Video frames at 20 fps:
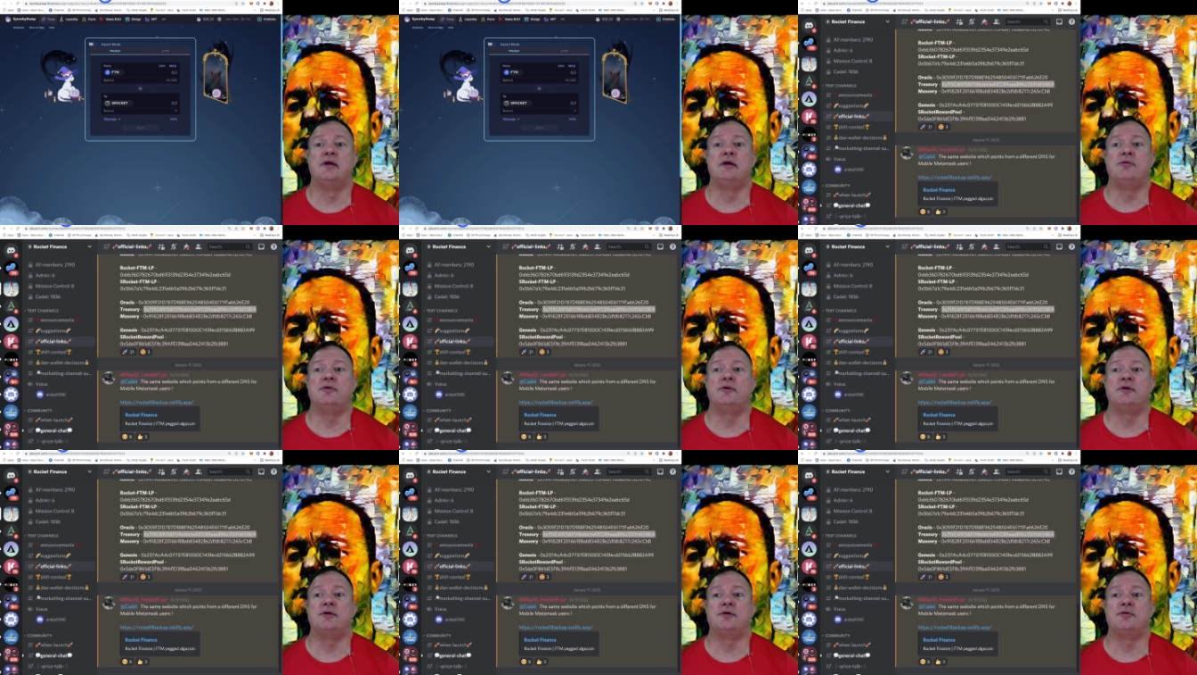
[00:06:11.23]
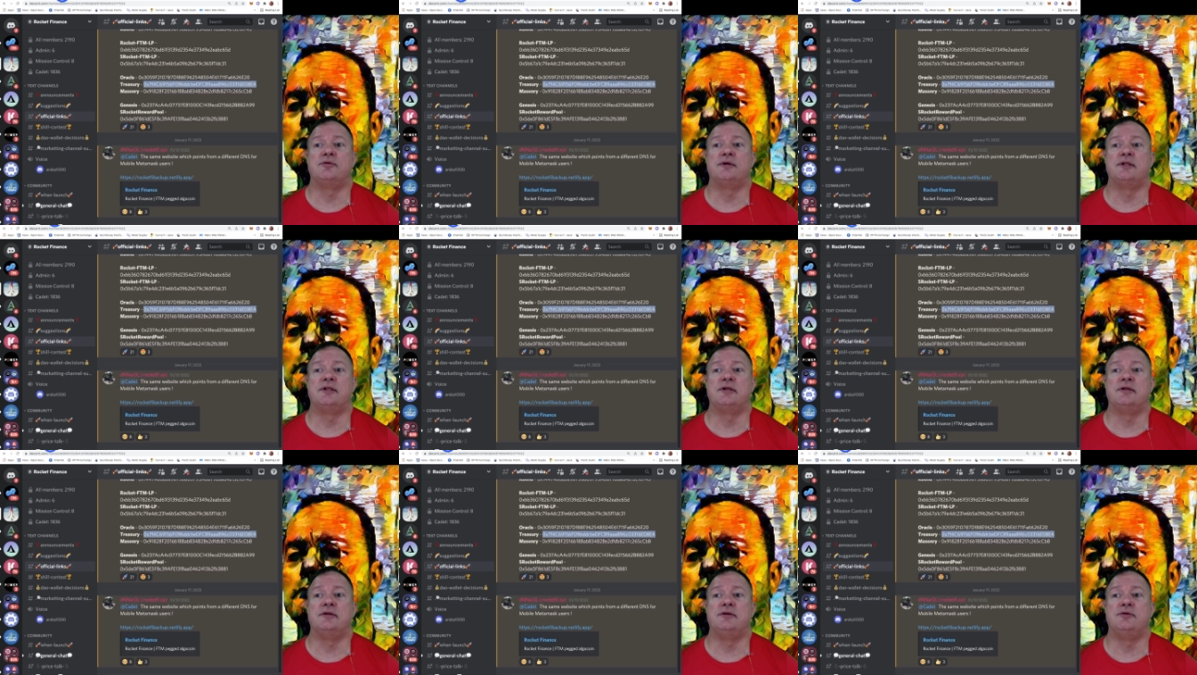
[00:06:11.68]
We're gonna
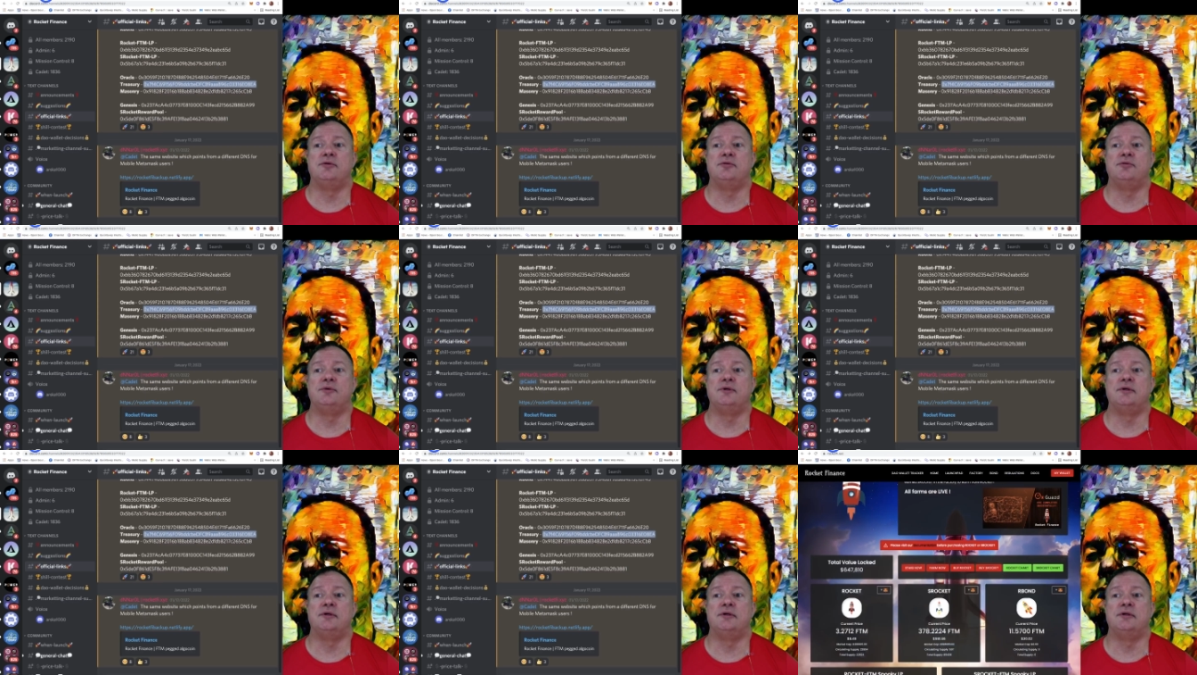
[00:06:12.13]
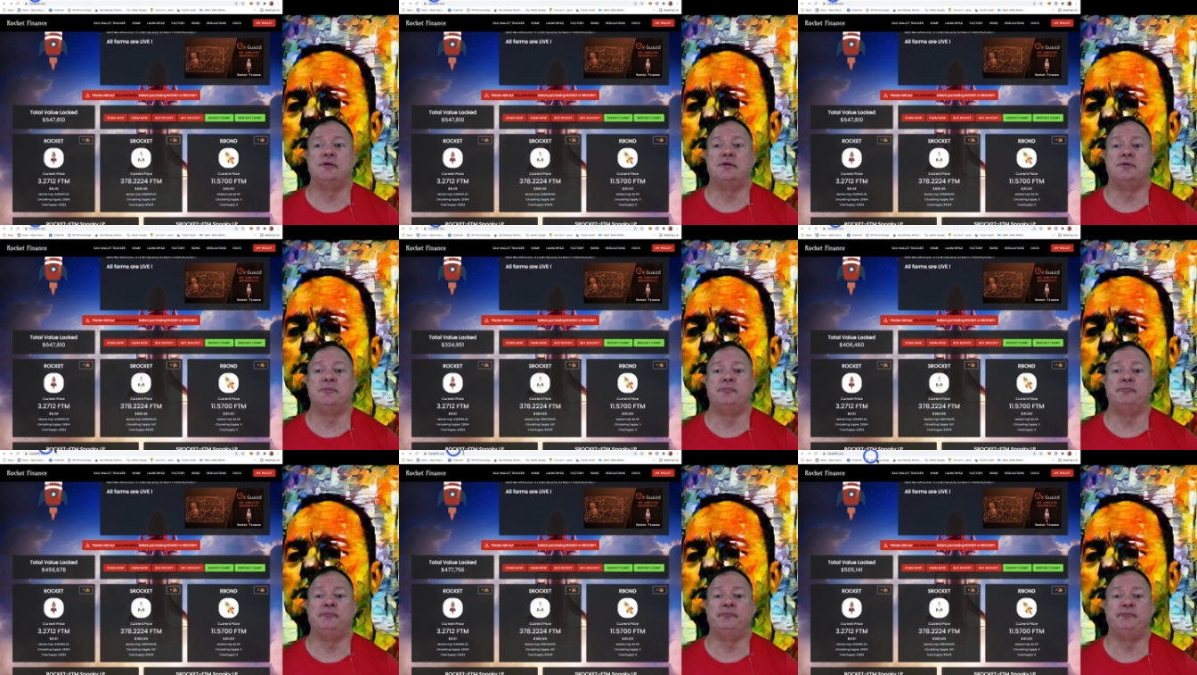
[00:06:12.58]
create a new
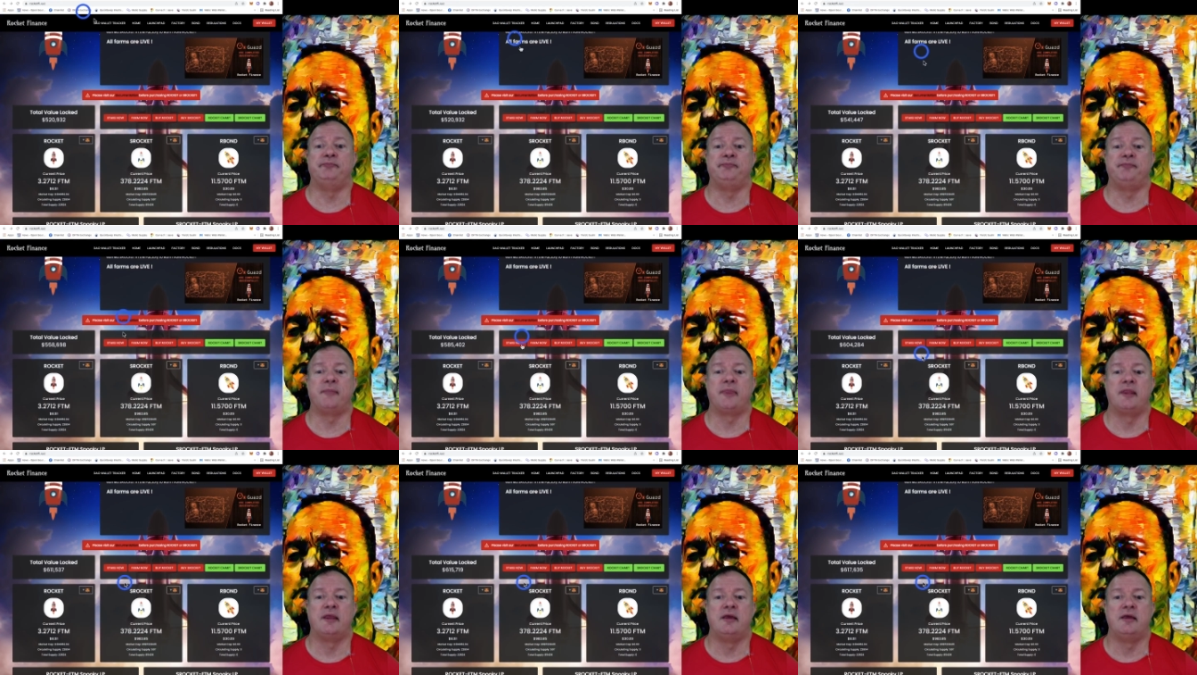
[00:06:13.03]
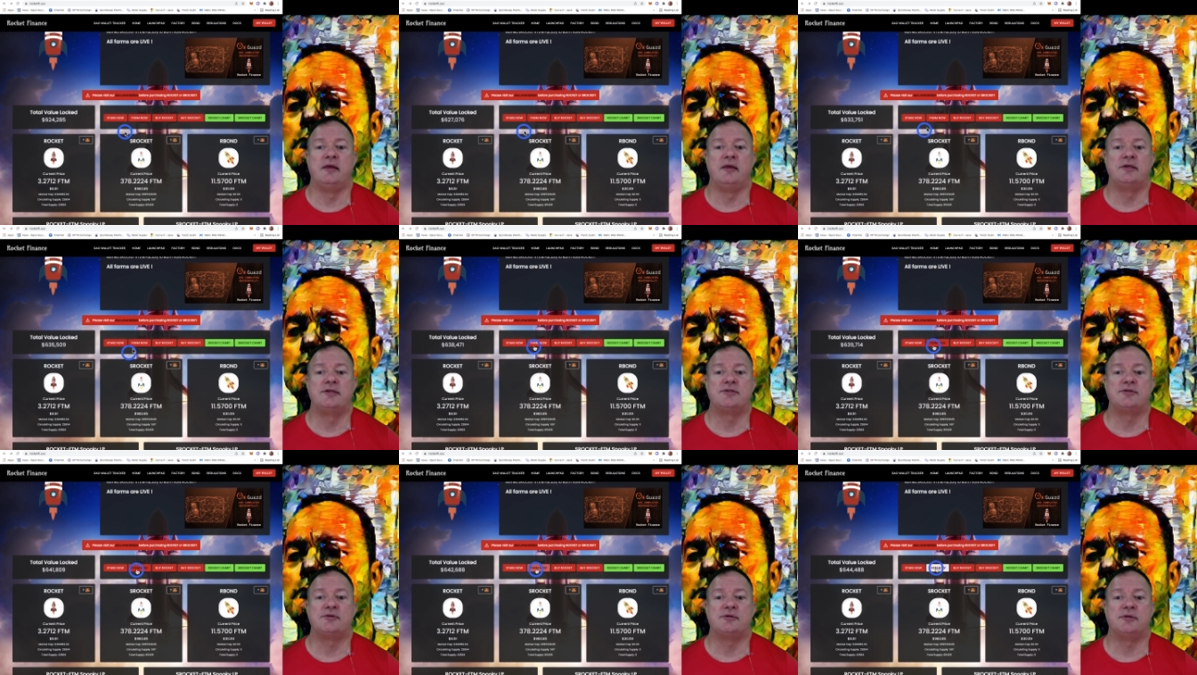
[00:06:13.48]
one.
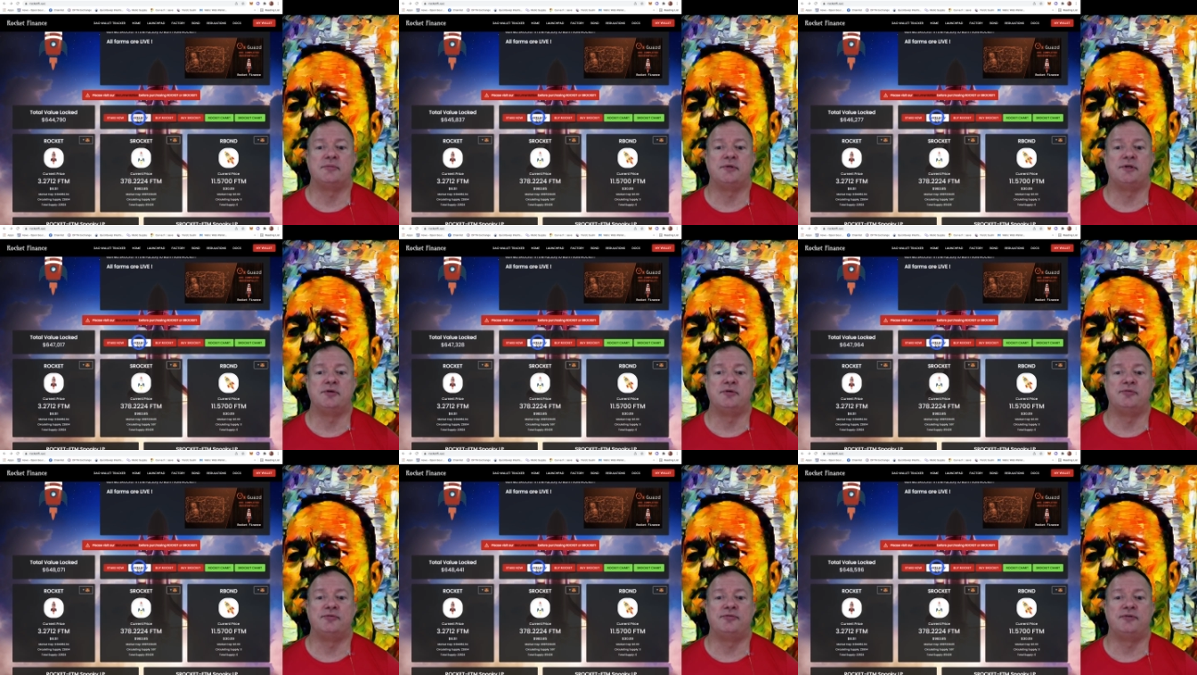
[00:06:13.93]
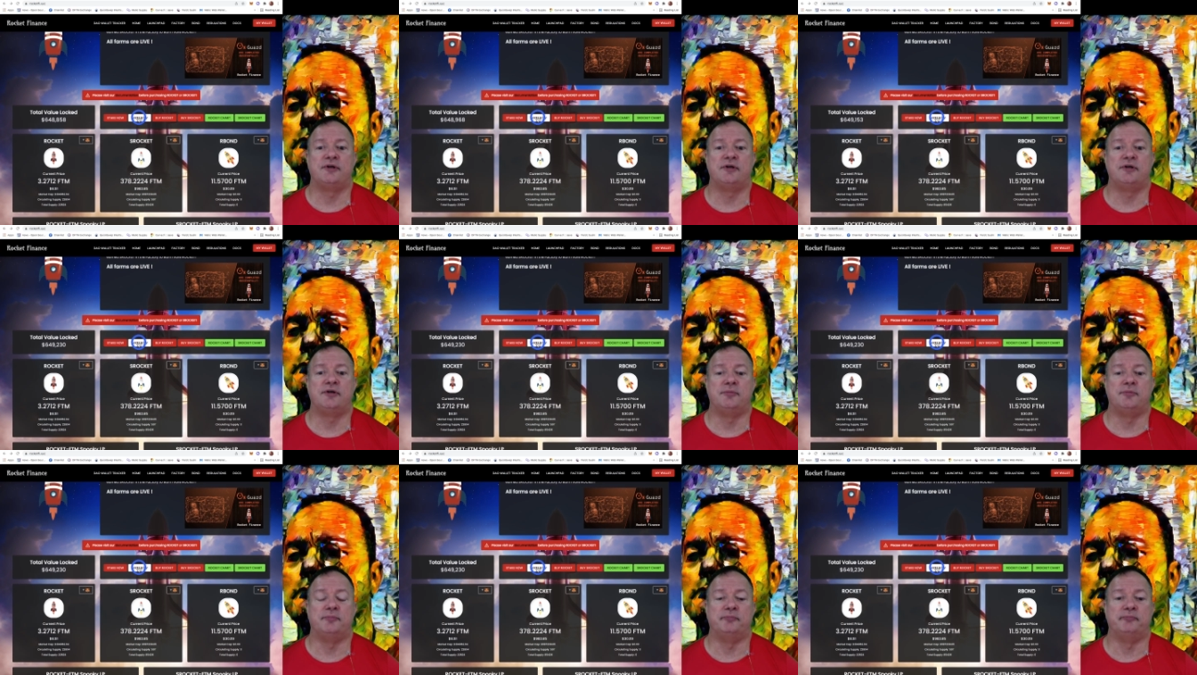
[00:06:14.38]
So let me go
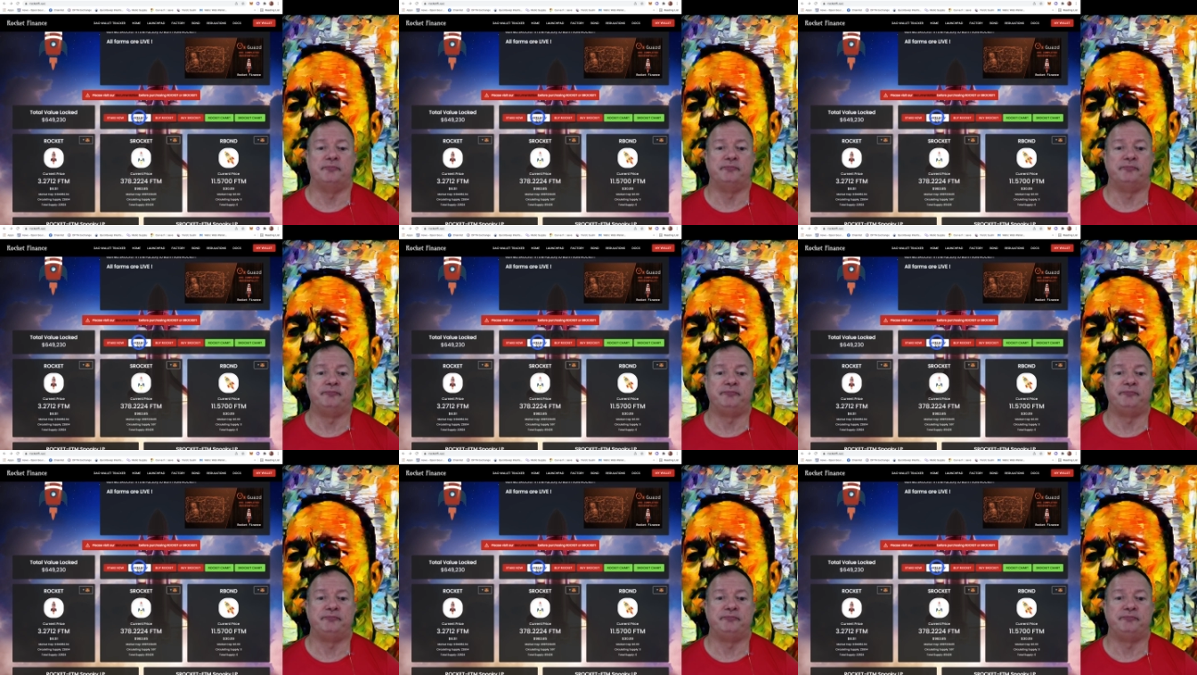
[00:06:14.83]
farm.